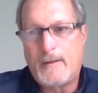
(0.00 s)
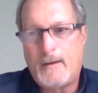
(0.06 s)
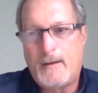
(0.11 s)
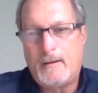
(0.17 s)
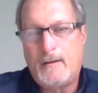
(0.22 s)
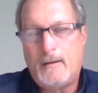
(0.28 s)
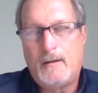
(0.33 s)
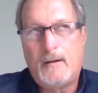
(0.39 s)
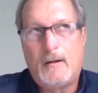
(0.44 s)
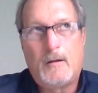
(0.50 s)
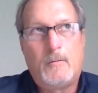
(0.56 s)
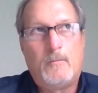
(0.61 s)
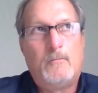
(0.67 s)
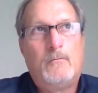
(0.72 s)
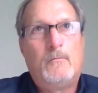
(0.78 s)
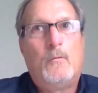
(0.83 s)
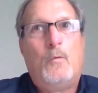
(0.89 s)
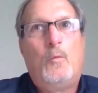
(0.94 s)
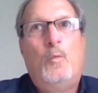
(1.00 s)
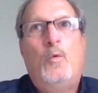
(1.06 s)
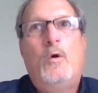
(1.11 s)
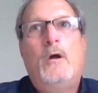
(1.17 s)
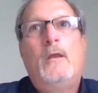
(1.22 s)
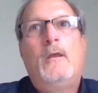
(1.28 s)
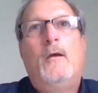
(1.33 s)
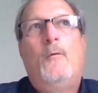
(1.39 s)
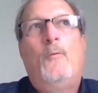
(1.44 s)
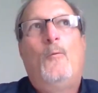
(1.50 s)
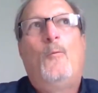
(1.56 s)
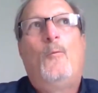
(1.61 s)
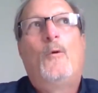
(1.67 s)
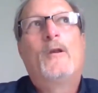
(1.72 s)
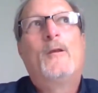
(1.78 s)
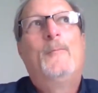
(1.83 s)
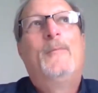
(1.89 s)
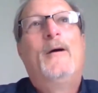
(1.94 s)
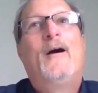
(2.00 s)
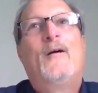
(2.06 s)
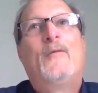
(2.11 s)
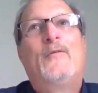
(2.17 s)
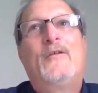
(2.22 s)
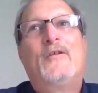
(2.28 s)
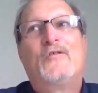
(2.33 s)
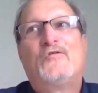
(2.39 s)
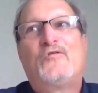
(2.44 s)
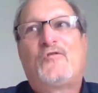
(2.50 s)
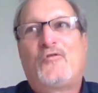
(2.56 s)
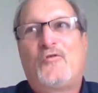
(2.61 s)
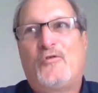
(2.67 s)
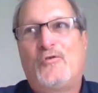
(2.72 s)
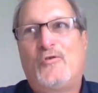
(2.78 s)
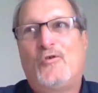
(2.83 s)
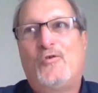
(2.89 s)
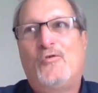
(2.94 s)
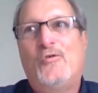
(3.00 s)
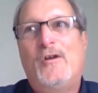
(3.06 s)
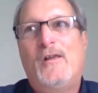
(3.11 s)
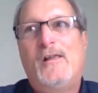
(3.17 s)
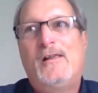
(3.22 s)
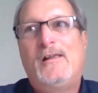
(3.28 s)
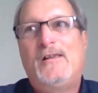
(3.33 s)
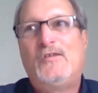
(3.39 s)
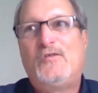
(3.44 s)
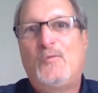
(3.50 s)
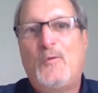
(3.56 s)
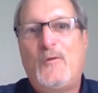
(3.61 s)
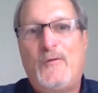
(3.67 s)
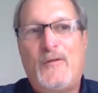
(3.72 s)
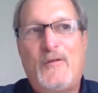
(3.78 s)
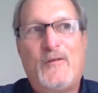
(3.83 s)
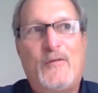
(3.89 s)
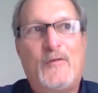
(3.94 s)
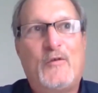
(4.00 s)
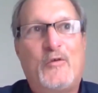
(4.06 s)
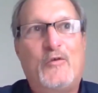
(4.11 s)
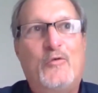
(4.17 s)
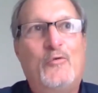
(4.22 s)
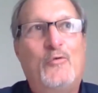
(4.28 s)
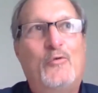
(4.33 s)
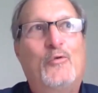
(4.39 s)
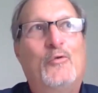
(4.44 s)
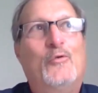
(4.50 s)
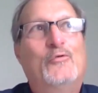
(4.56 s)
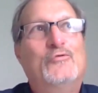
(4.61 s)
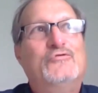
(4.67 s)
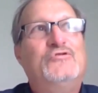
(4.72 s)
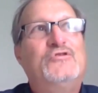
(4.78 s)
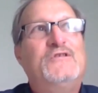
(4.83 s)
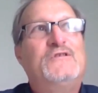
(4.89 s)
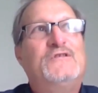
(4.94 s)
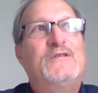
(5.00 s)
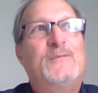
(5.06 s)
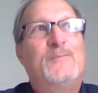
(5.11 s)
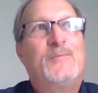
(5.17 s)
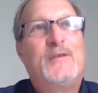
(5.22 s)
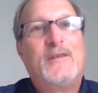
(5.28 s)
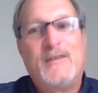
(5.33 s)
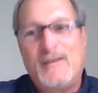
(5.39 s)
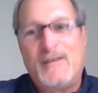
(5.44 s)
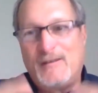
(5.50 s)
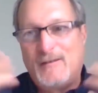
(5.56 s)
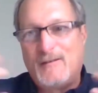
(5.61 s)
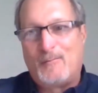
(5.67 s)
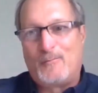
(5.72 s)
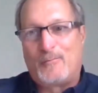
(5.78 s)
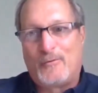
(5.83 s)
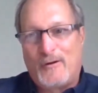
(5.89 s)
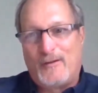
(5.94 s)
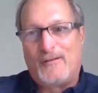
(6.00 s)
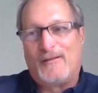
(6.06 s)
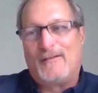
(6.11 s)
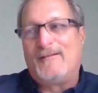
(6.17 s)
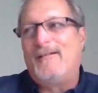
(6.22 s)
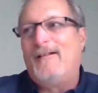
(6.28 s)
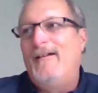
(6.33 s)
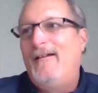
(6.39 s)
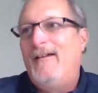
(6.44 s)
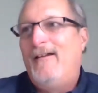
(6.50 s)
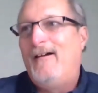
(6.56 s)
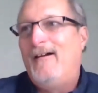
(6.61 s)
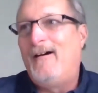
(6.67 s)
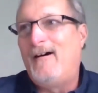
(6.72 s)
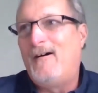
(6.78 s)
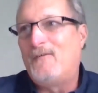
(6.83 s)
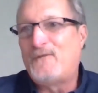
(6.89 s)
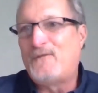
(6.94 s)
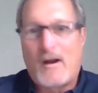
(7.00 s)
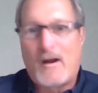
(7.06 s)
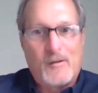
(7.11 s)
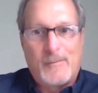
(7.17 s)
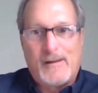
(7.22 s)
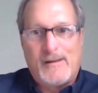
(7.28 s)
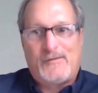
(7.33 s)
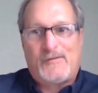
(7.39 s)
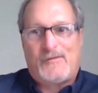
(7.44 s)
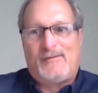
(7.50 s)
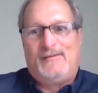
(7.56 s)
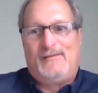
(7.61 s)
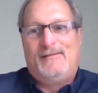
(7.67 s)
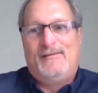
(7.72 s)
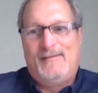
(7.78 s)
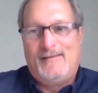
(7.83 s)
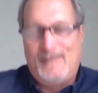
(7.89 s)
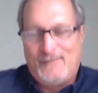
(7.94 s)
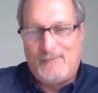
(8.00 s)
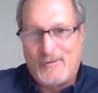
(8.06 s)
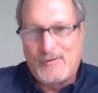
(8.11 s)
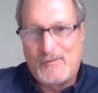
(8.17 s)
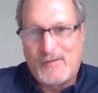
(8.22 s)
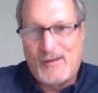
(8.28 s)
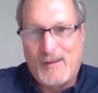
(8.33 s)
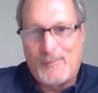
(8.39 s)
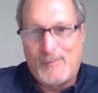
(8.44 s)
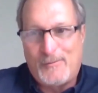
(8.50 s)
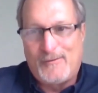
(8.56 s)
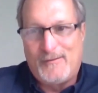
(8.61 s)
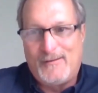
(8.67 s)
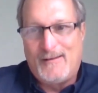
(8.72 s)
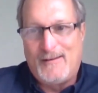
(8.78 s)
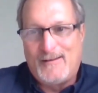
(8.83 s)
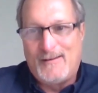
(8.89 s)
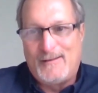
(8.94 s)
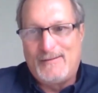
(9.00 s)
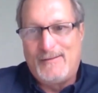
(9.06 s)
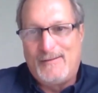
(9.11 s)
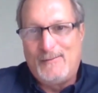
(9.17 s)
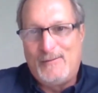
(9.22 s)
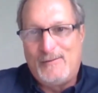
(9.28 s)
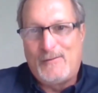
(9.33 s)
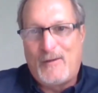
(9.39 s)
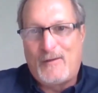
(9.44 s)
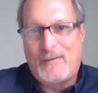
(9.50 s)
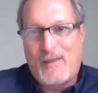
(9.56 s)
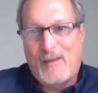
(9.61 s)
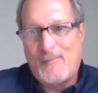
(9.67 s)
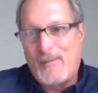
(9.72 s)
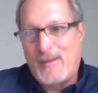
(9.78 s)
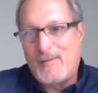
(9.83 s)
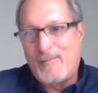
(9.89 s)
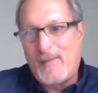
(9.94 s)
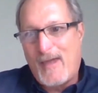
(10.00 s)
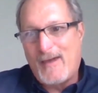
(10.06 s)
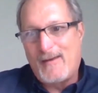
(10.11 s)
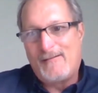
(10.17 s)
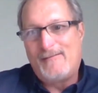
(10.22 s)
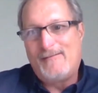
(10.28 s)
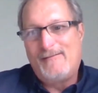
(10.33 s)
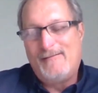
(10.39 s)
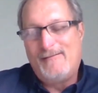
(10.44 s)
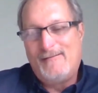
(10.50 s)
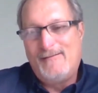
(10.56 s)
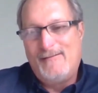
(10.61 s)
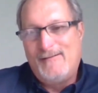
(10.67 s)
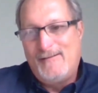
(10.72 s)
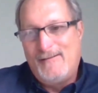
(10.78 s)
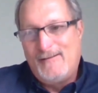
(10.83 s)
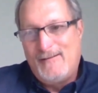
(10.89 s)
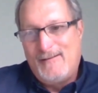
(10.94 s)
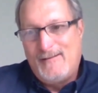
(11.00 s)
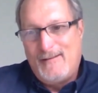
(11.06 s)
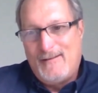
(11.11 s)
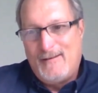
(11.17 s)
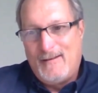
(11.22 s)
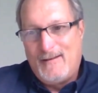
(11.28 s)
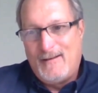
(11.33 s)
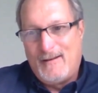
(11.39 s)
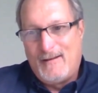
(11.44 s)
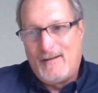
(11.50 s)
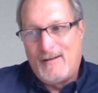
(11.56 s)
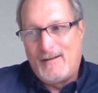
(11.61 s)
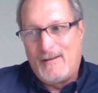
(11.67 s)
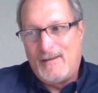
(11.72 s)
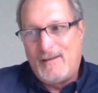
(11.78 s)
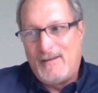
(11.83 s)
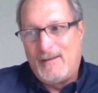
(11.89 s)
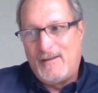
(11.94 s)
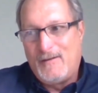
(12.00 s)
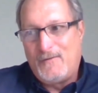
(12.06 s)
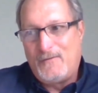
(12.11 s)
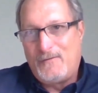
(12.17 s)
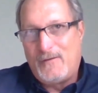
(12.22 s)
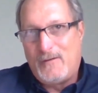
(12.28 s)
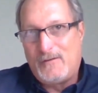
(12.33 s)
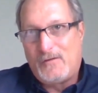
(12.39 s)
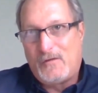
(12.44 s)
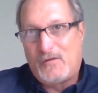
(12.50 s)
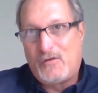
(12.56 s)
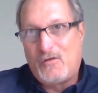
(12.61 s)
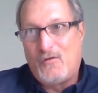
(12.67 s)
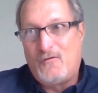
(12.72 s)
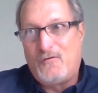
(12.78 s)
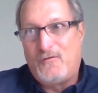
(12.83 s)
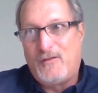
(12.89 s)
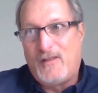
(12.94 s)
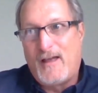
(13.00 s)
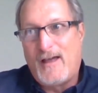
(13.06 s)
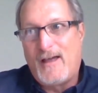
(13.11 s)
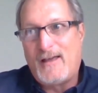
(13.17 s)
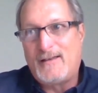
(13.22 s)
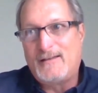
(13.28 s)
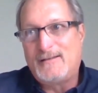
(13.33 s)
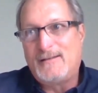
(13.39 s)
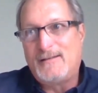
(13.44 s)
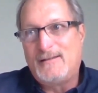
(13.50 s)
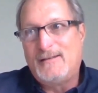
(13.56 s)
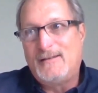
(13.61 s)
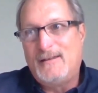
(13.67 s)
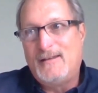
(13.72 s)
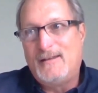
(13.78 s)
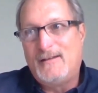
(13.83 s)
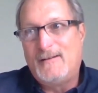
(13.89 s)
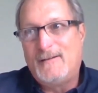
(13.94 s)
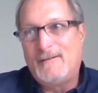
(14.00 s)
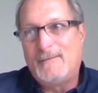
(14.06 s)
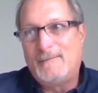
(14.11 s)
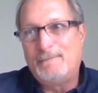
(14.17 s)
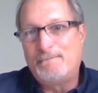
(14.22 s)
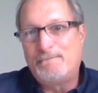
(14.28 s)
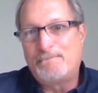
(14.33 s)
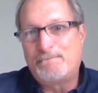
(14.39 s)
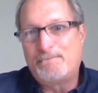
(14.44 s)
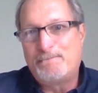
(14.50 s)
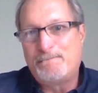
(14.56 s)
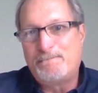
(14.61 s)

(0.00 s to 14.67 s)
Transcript: on that. Um, what, what about the external is within the Google G C P umbrella, uh, Firebase, for example. Uh, do you think that may matter uh, if it's still flagged? Um,